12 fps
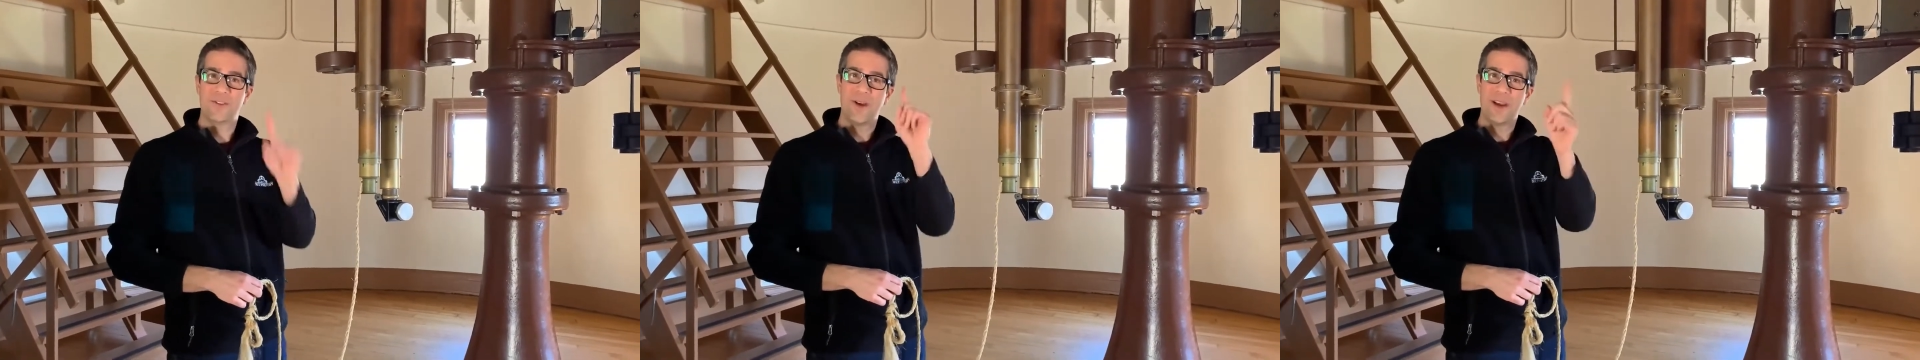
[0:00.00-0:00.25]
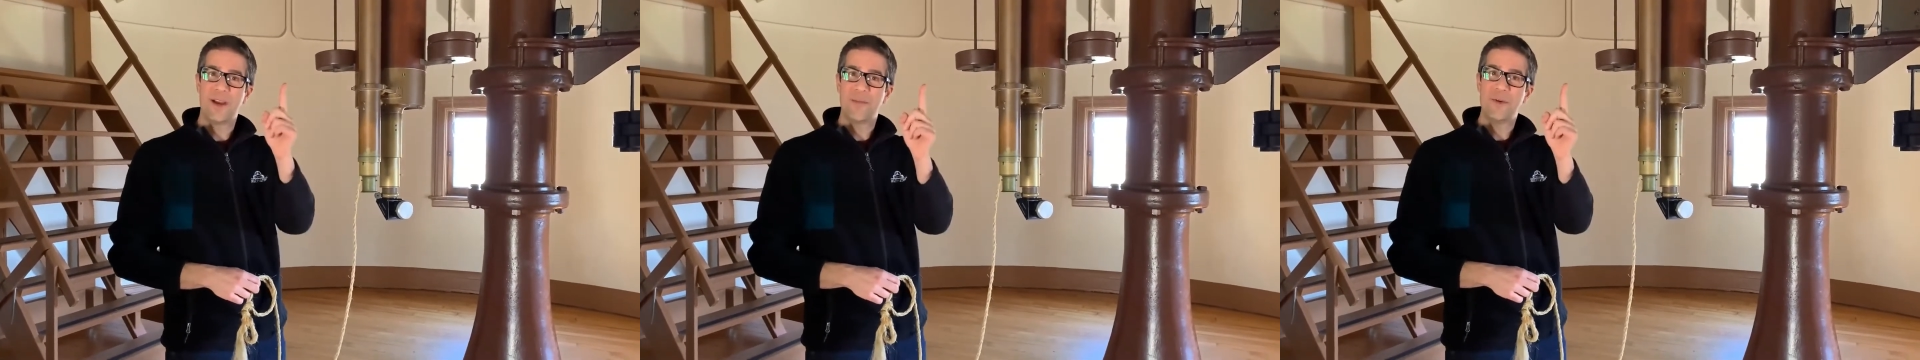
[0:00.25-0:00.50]
so
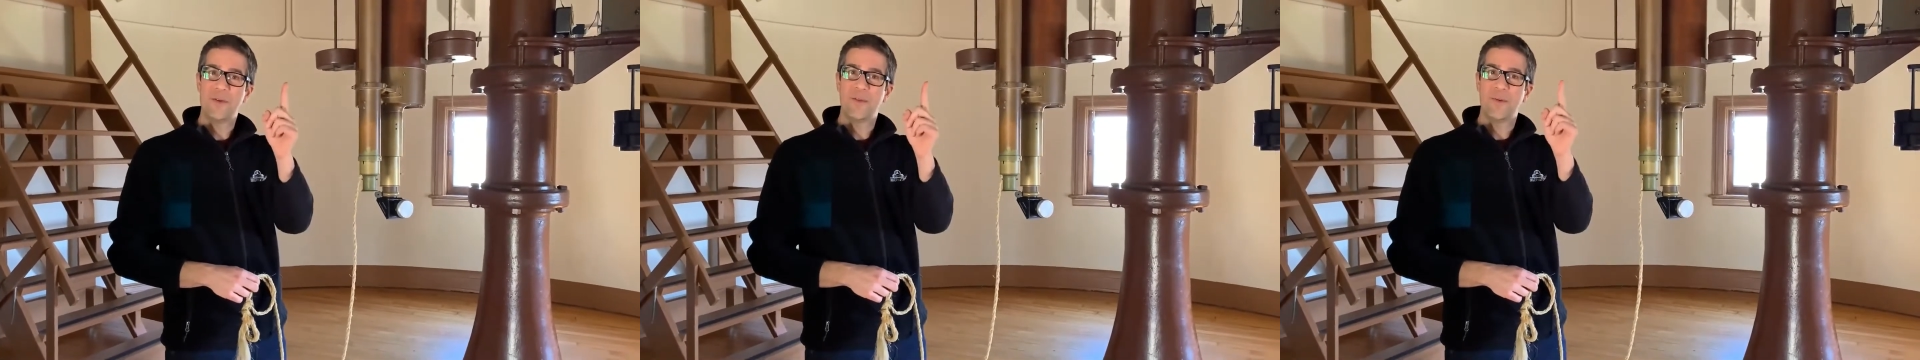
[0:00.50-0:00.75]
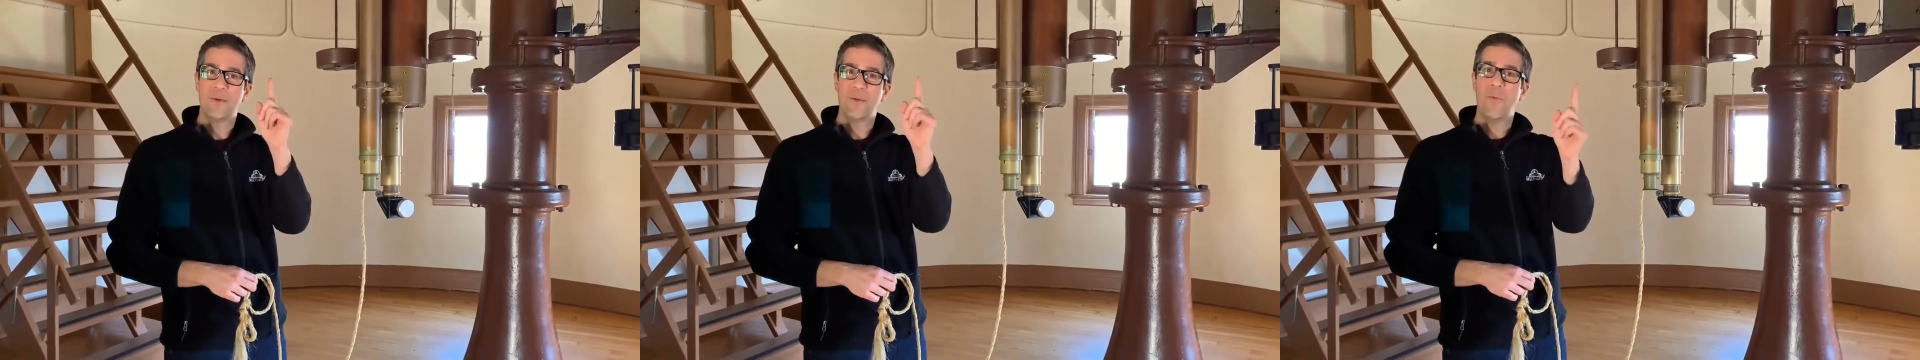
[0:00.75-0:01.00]
I can
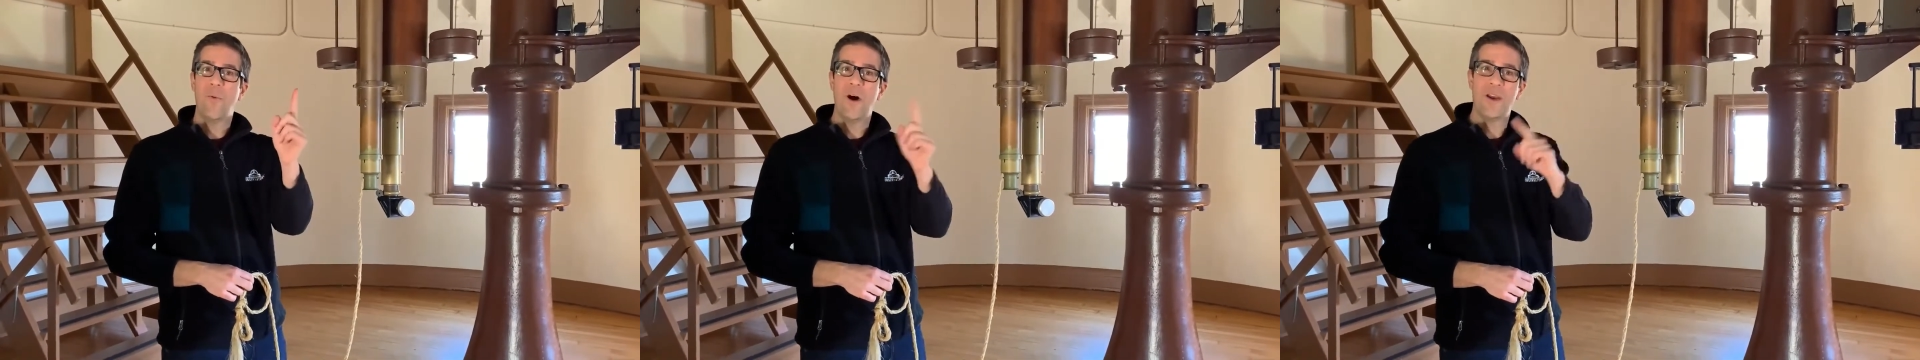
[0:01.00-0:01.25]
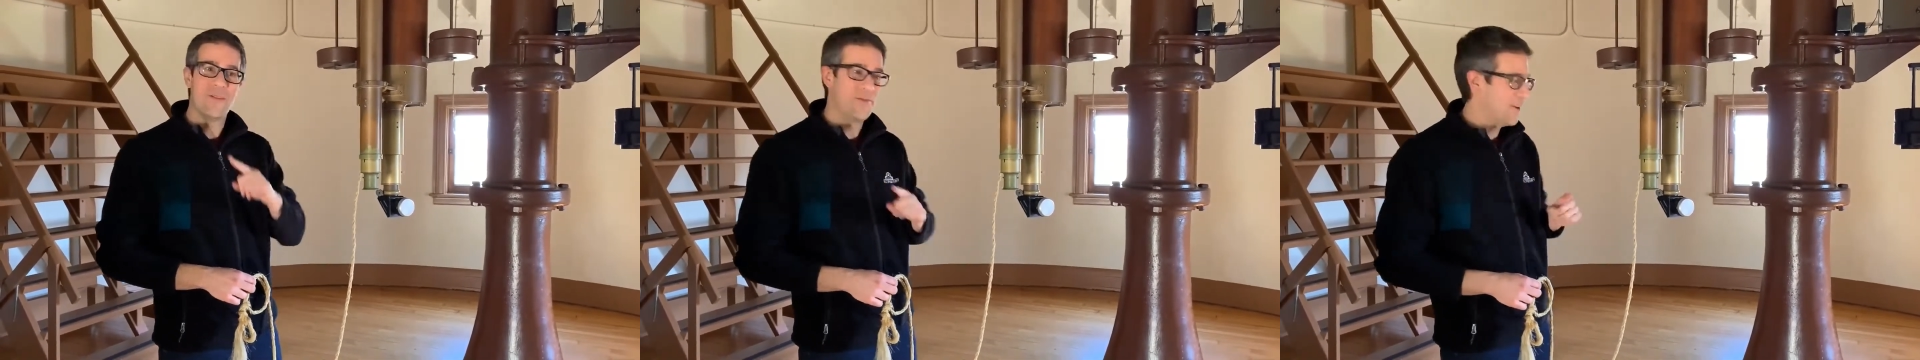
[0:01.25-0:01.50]
move it with
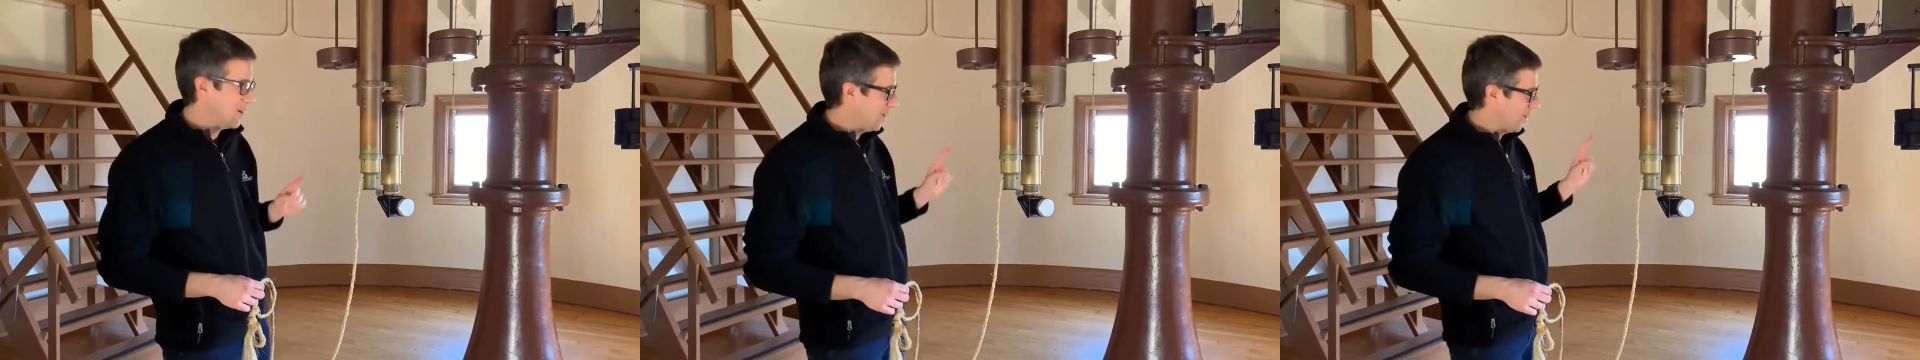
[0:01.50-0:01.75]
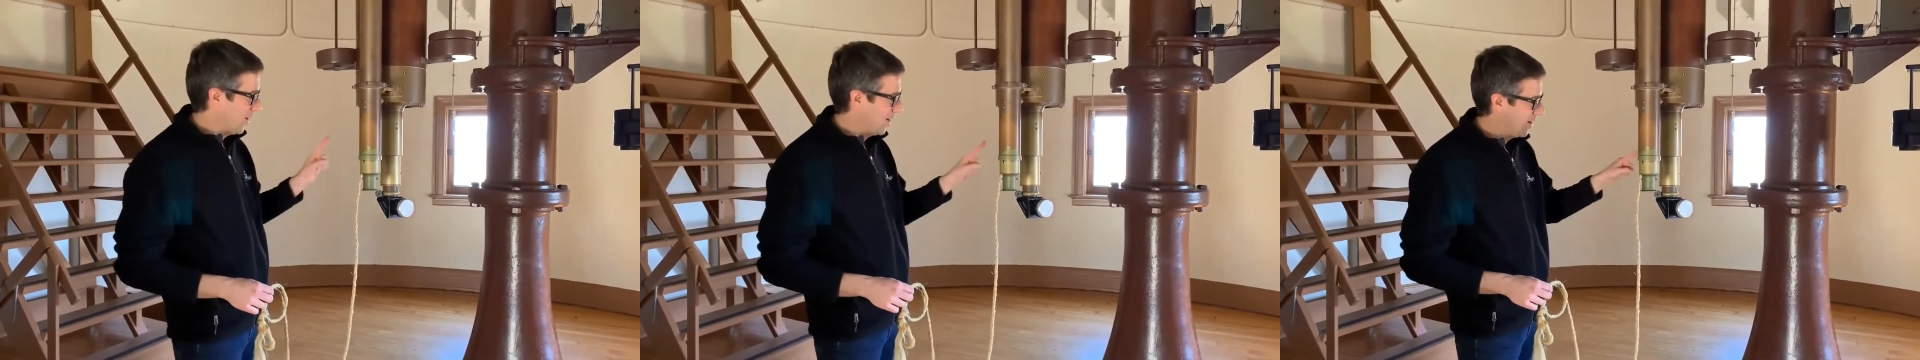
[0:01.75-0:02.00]
one
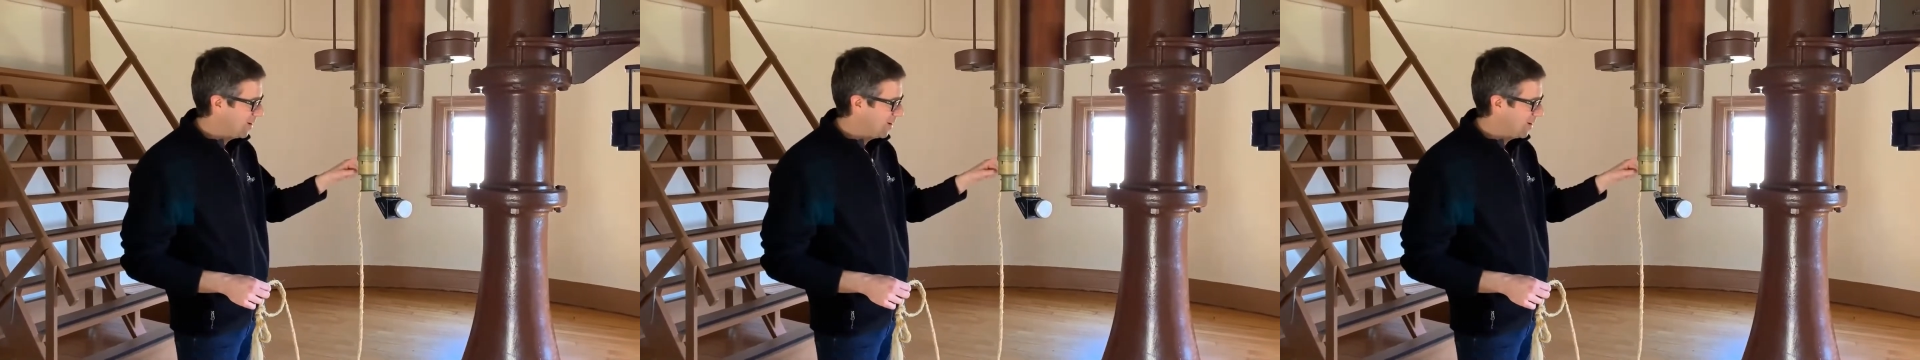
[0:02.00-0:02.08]
finger.